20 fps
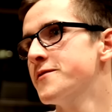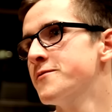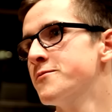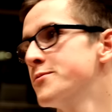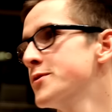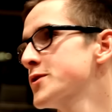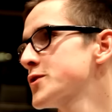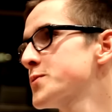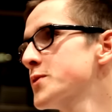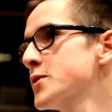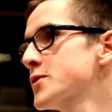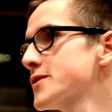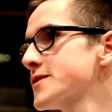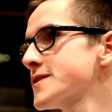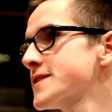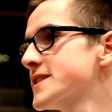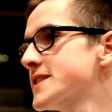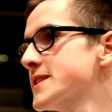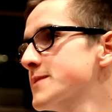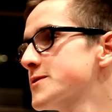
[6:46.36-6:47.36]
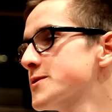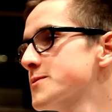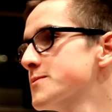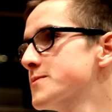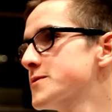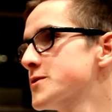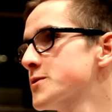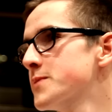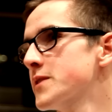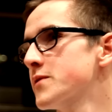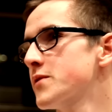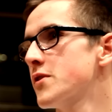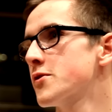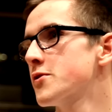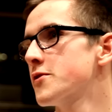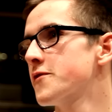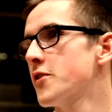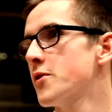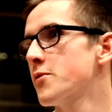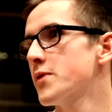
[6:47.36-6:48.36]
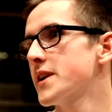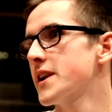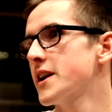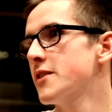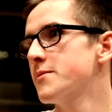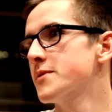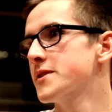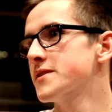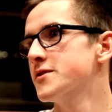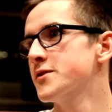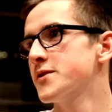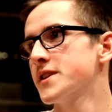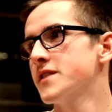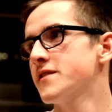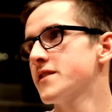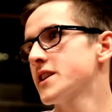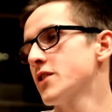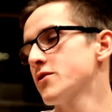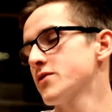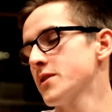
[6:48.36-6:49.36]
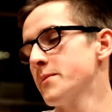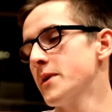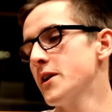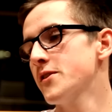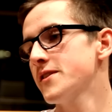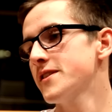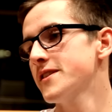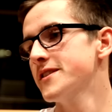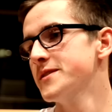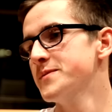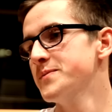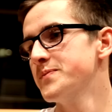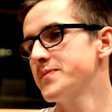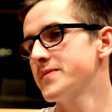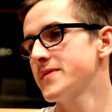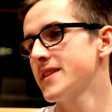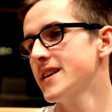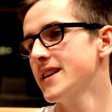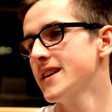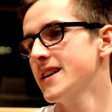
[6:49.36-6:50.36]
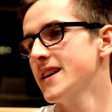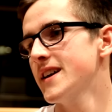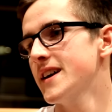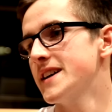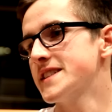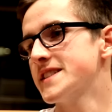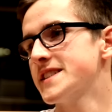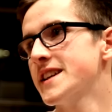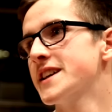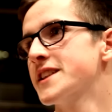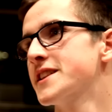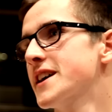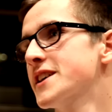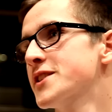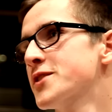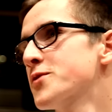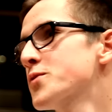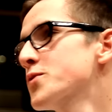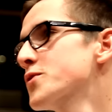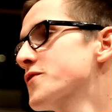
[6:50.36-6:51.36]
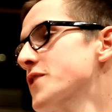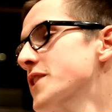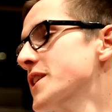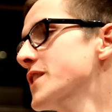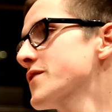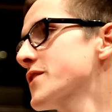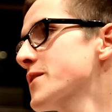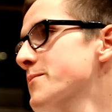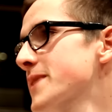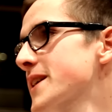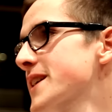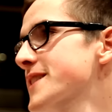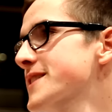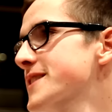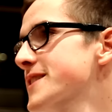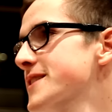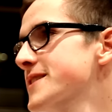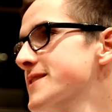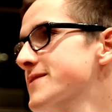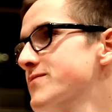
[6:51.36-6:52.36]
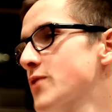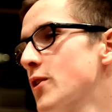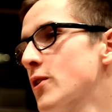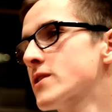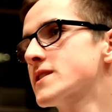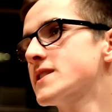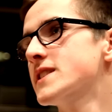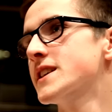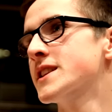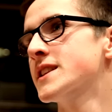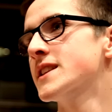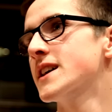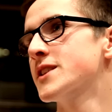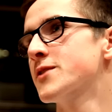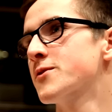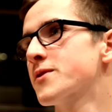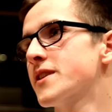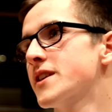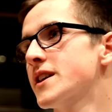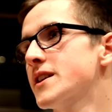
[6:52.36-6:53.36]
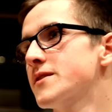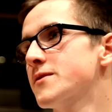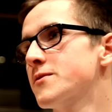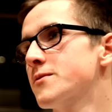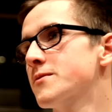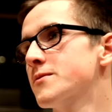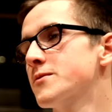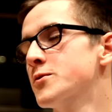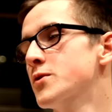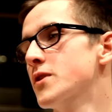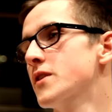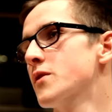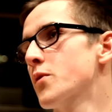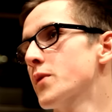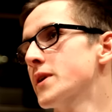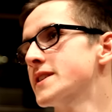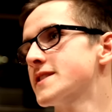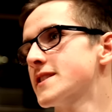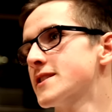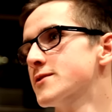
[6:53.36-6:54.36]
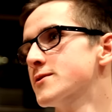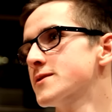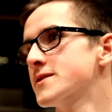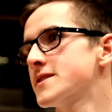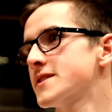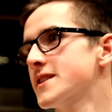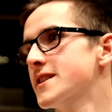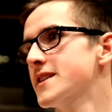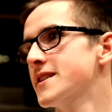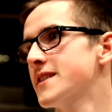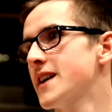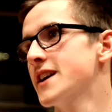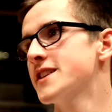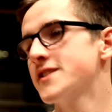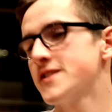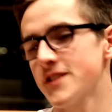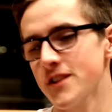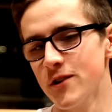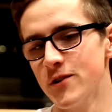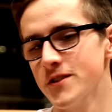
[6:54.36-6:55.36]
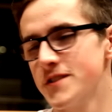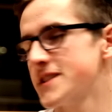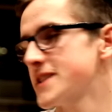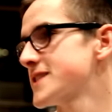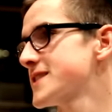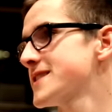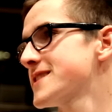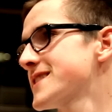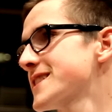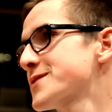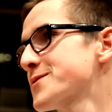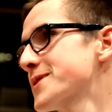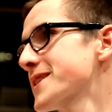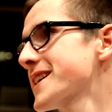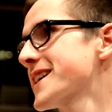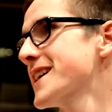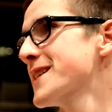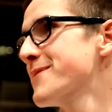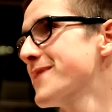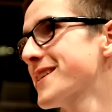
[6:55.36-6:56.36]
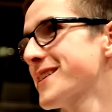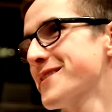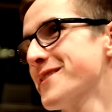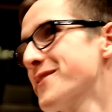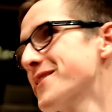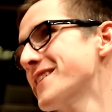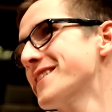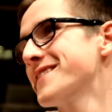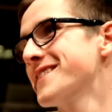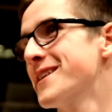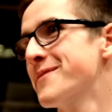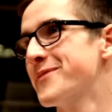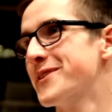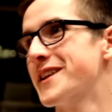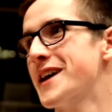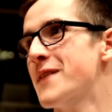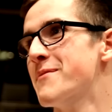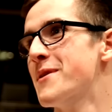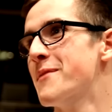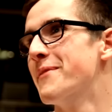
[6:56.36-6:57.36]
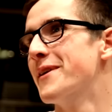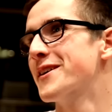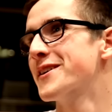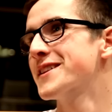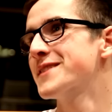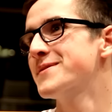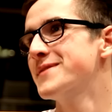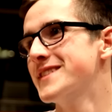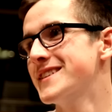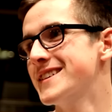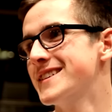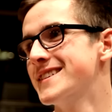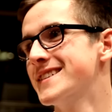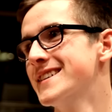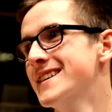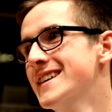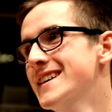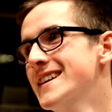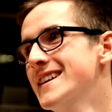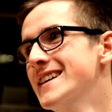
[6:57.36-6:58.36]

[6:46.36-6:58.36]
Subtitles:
Virtus Pro doesn't seem to be in very good form right now, but you can never count them out. I'd say I don't root for any of them. Honestly, I don't care whoever wins or lose. I just lost. That's what I care about. I'm not happy about it.